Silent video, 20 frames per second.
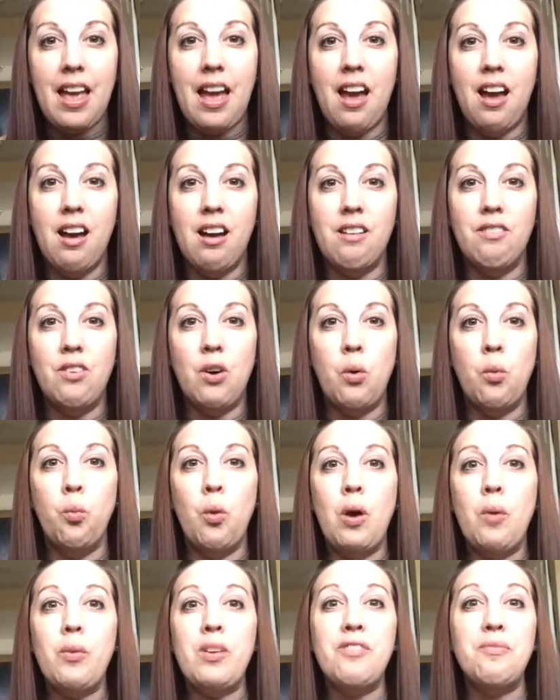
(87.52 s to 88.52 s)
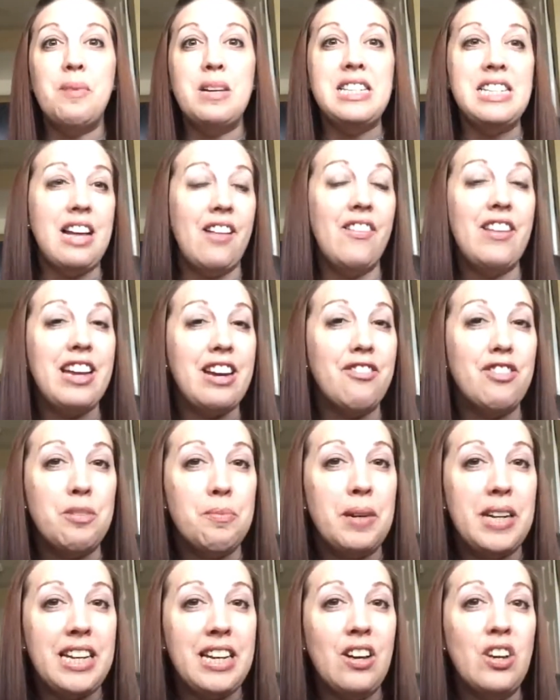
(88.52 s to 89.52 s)
of what we've been telling
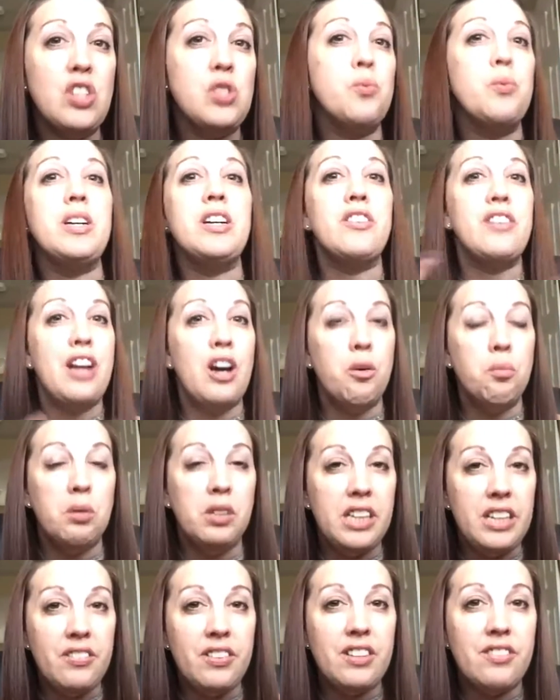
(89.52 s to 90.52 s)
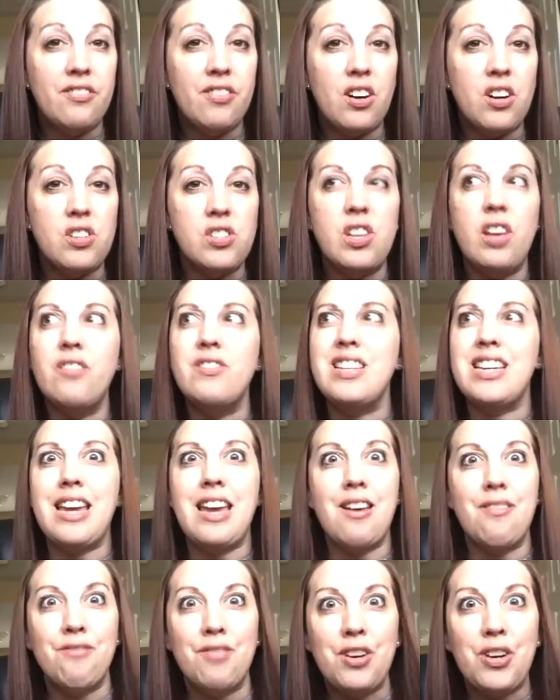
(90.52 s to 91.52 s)
everybody else, we are now believing for ourselves and
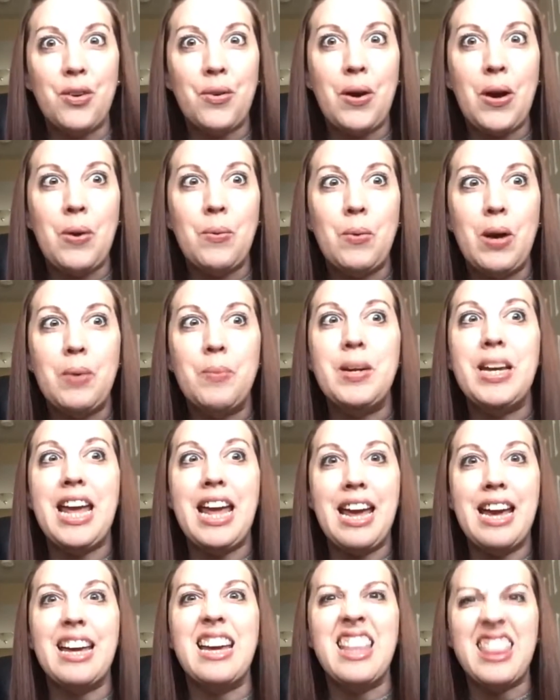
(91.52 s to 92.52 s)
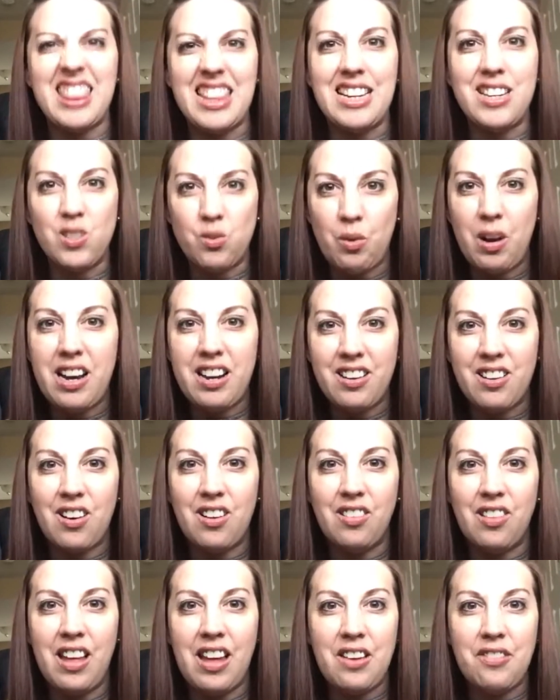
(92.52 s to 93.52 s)
can't figure out why we can't get things right in
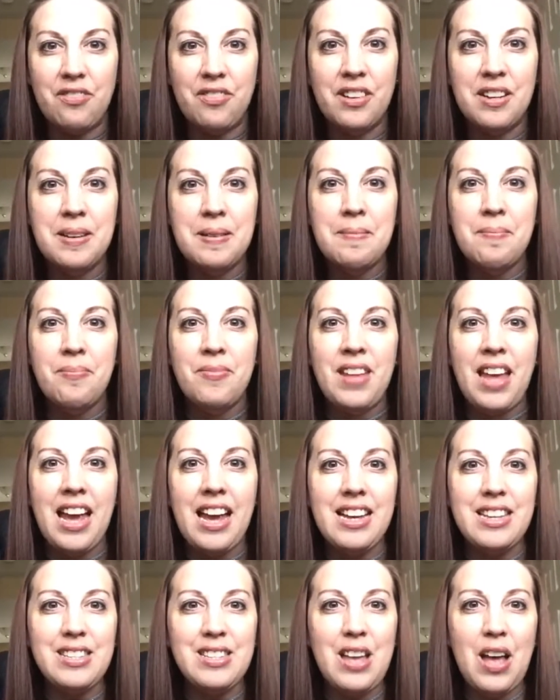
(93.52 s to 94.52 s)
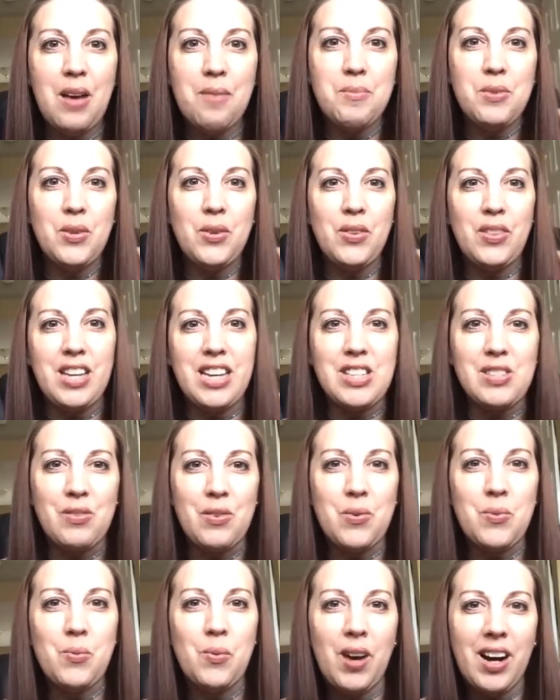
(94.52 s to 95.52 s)
our life. Hey Samuel, thanks
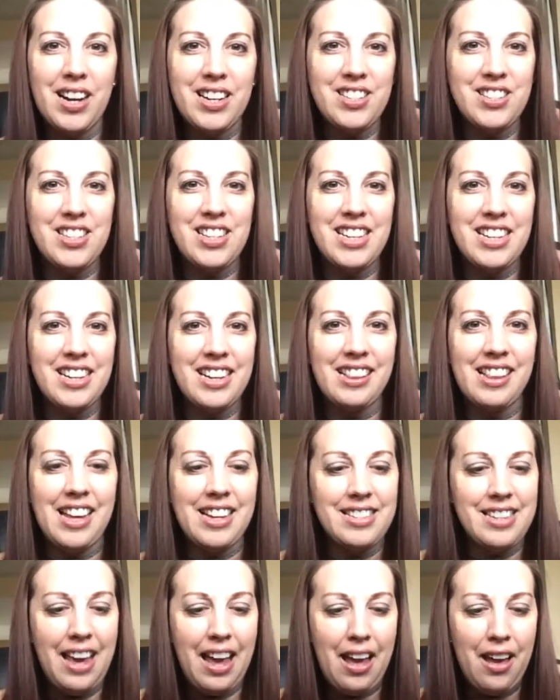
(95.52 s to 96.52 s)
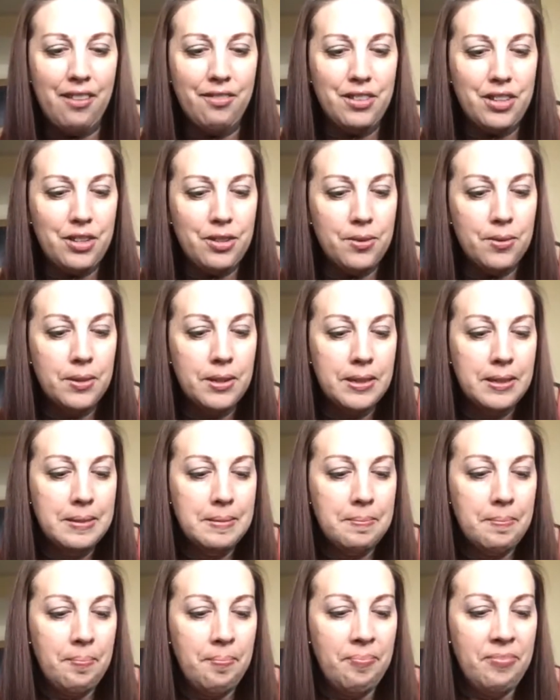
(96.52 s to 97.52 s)
for watching. Glad to have you.
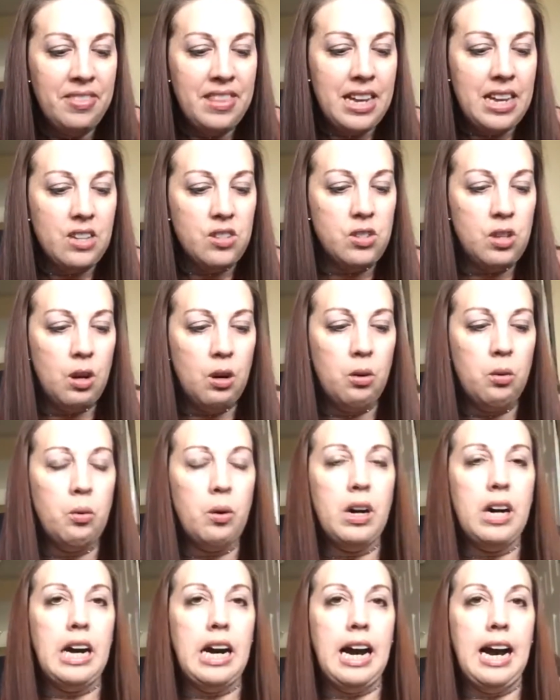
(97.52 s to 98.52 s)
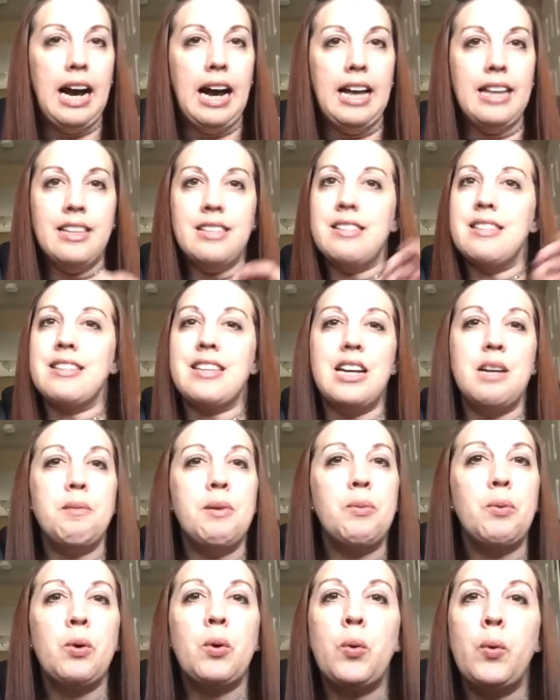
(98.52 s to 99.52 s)
So this is going to
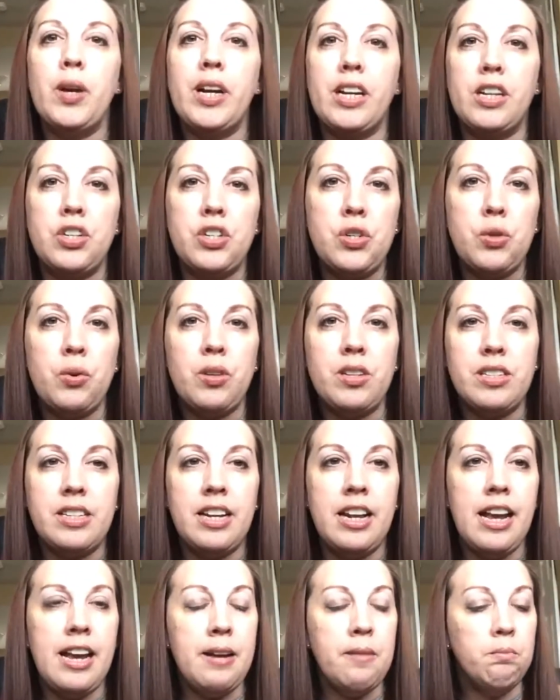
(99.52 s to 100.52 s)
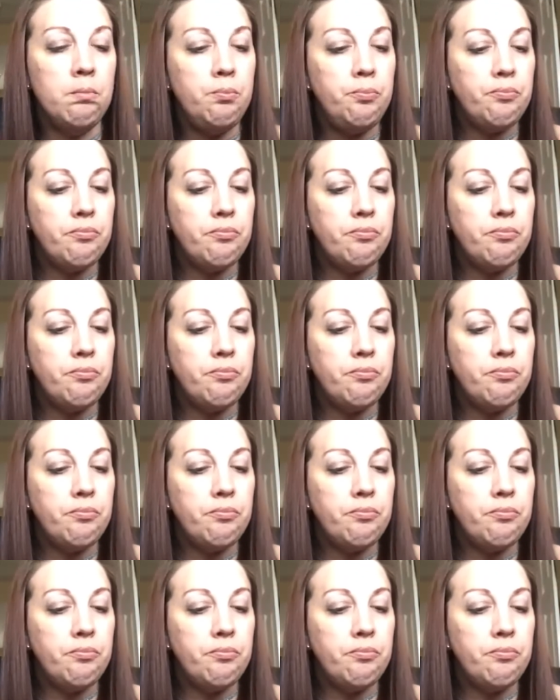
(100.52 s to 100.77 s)
be real quick and short today